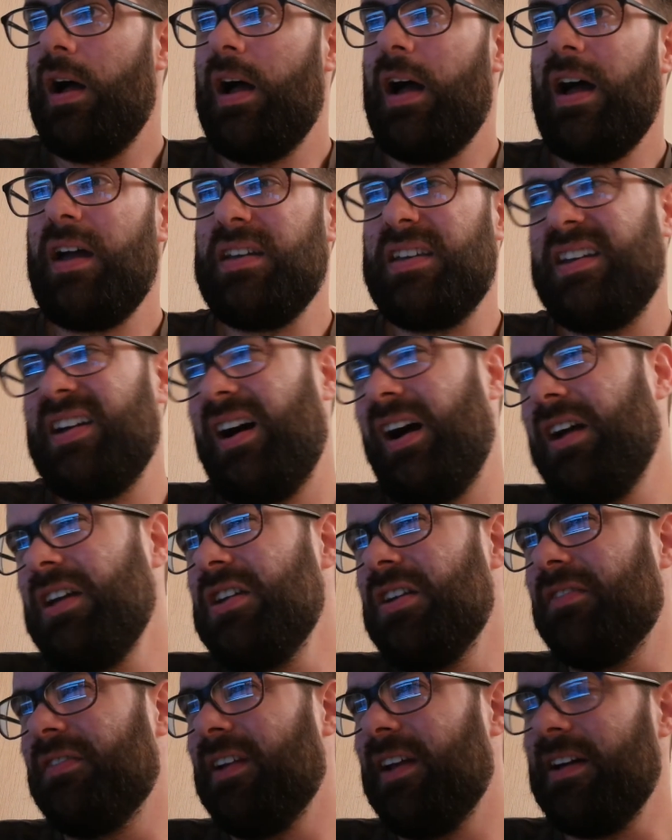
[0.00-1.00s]
I
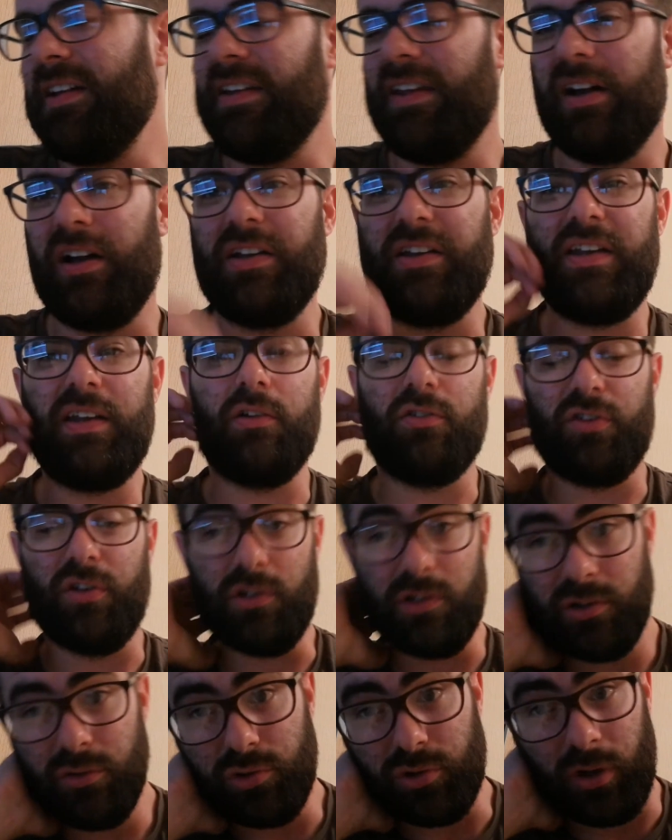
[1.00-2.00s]
kind of like the idea as a
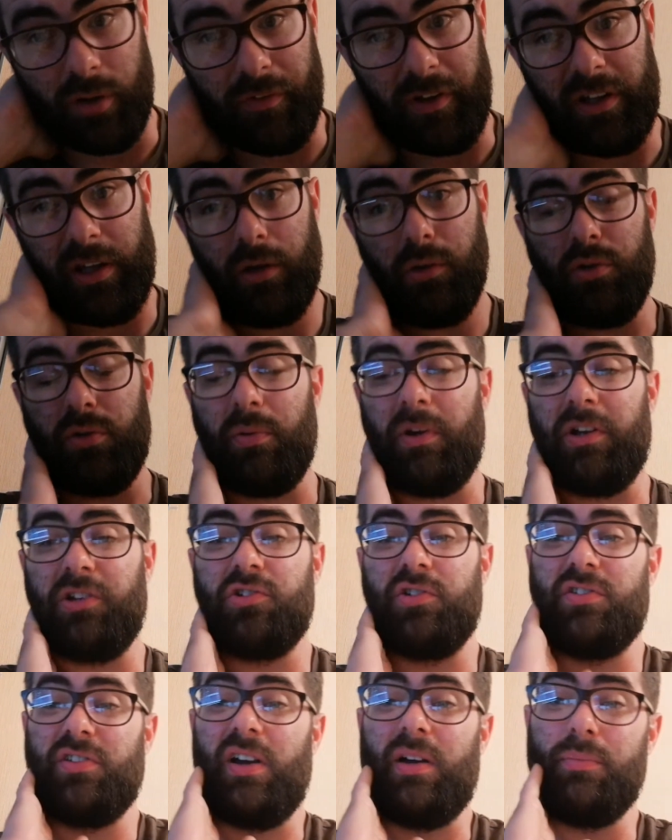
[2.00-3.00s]
neutral of it going to
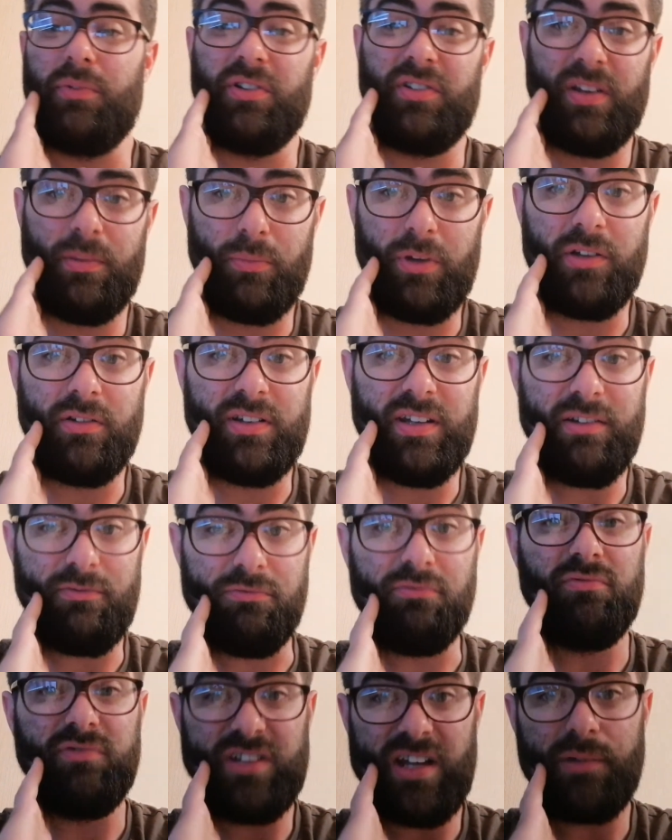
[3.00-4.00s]
extra time because Himki
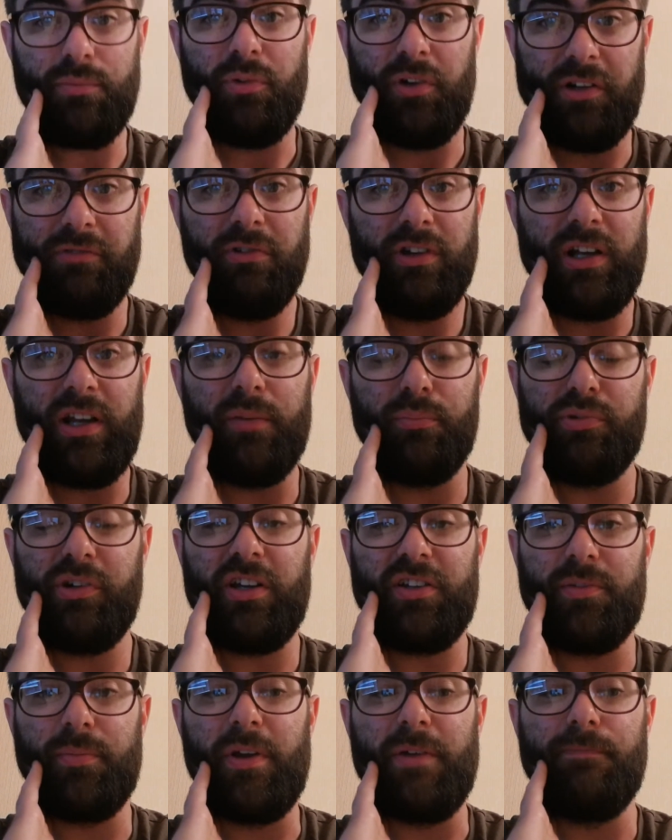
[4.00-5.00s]
did genuinely really
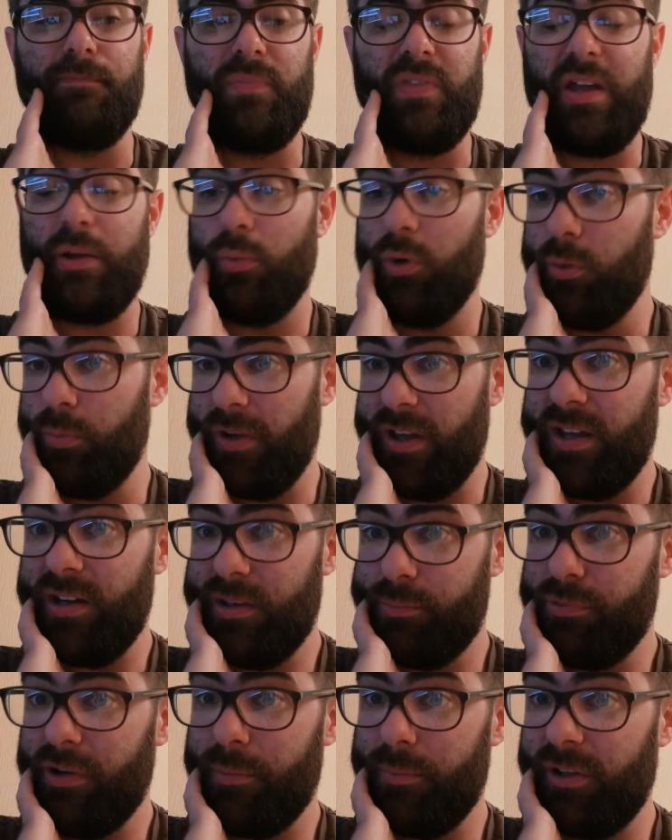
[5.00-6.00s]
impress me. They will be in
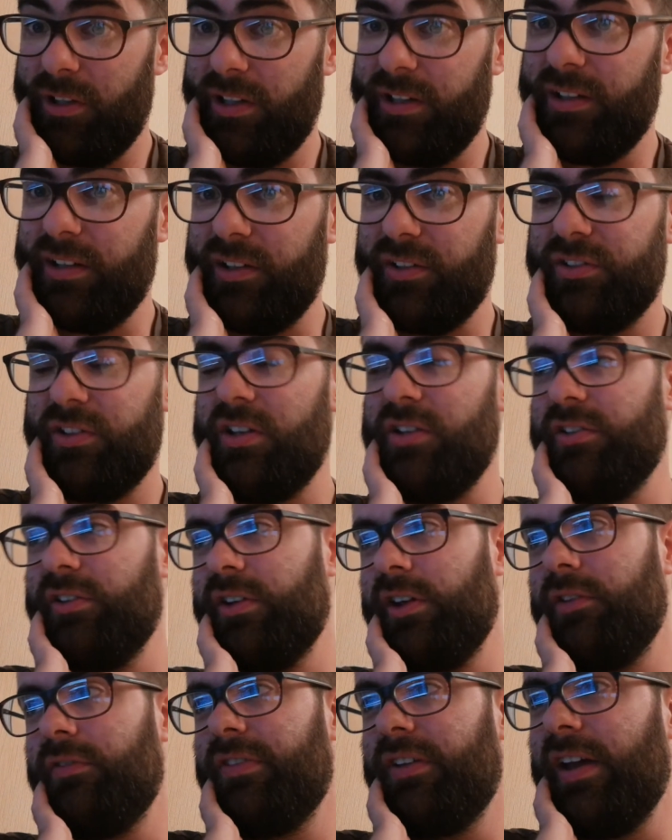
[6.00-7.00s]
the Premier League next season,
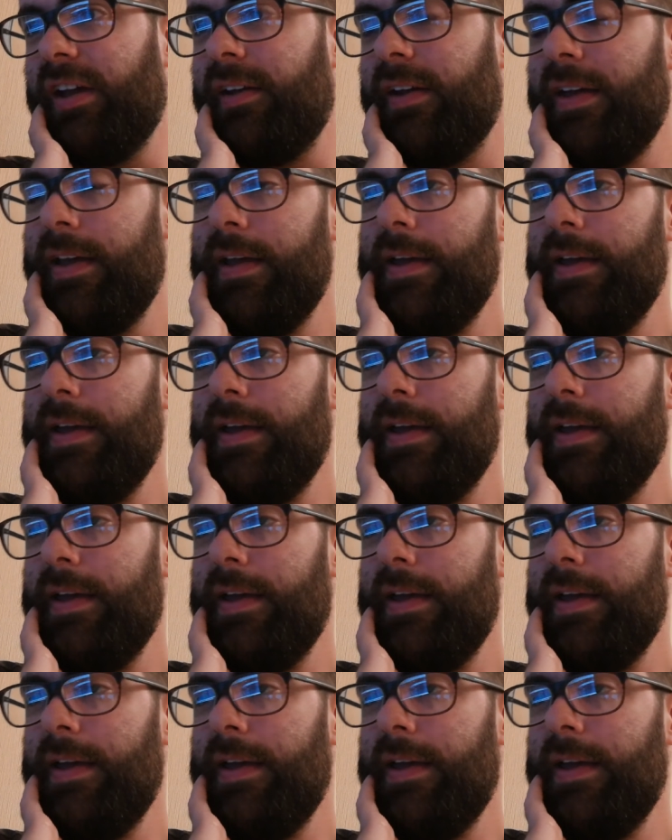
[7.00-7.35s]
don't forget.